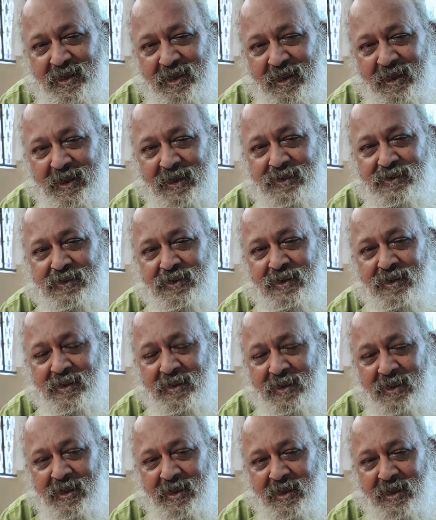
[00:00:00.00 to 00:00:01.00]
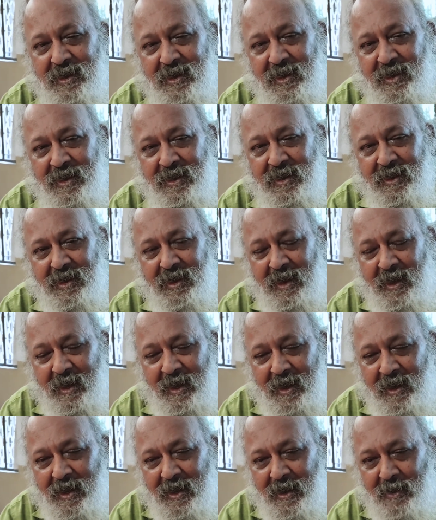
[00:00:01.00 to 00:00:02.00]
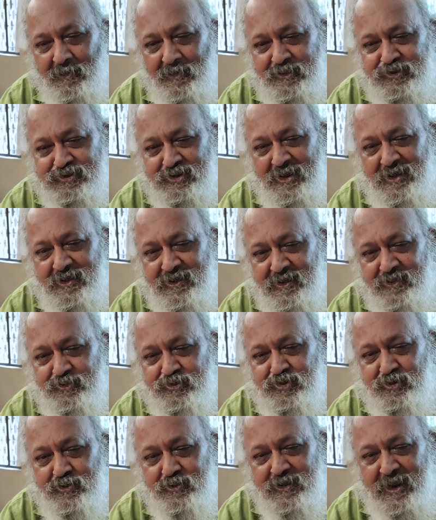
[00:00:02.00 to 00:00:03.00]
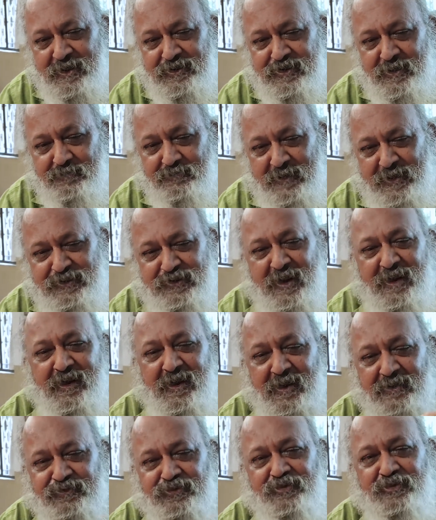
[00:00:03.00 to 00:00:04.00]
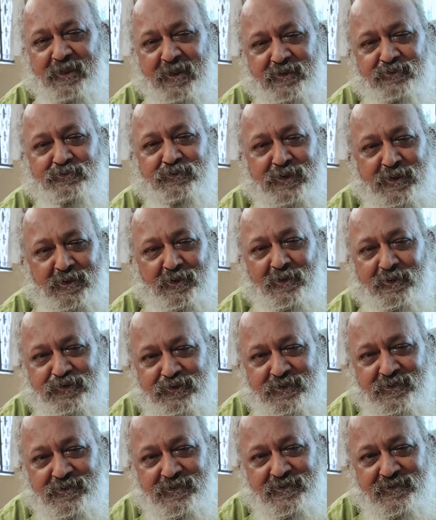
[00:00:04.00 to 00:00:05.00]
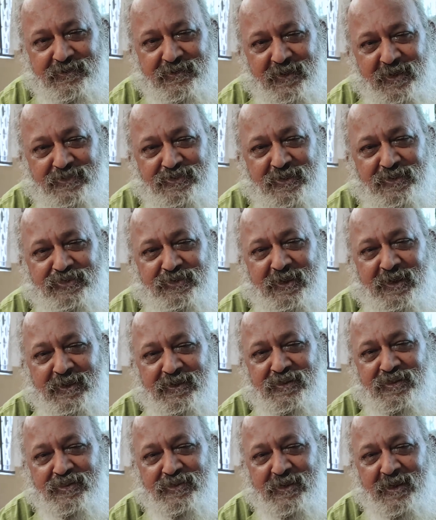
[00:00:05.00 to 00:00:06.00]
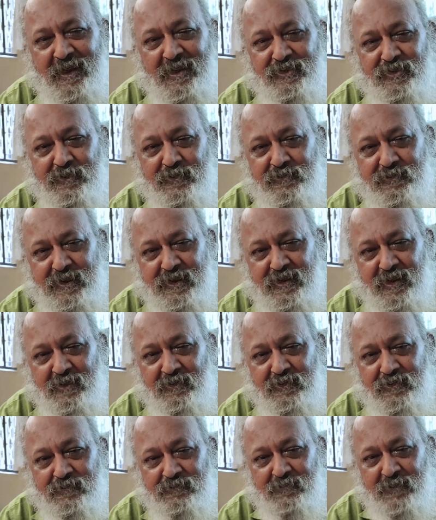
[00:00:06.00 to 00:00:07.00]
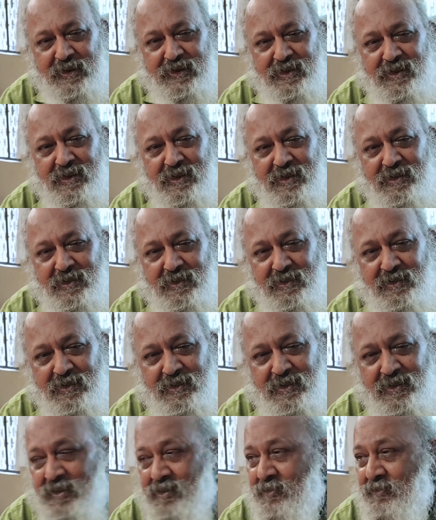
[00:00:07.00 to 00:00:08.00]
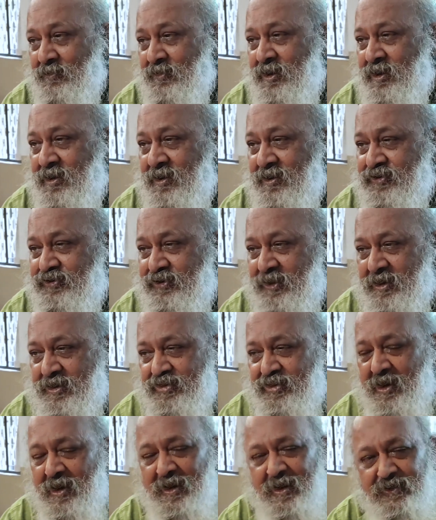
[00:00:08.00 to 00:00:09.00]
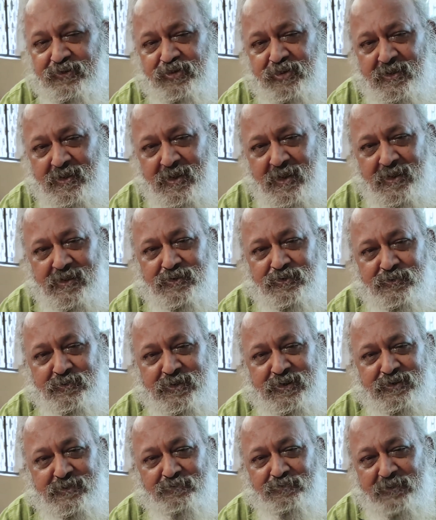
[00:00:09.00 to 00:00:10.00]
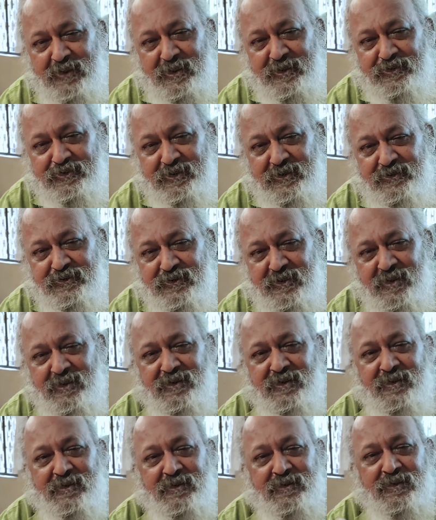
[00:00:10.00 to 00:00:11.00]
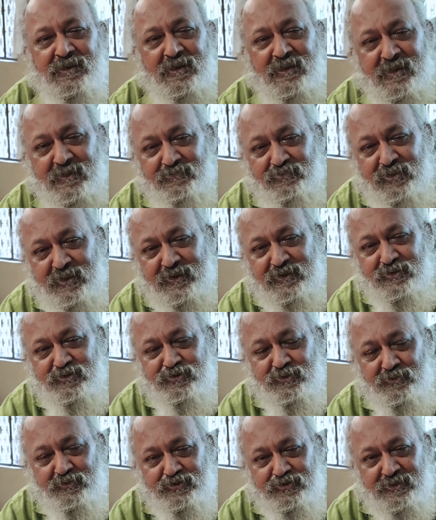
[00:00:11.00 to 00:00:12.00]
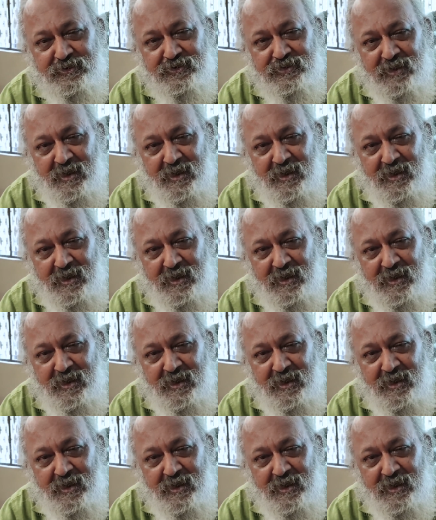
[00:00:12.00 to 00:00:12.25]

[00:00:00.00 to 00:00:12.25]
and our children should get a better earth than we got, rather than the other way around. We take the earth and we deplete it and relieve the resources.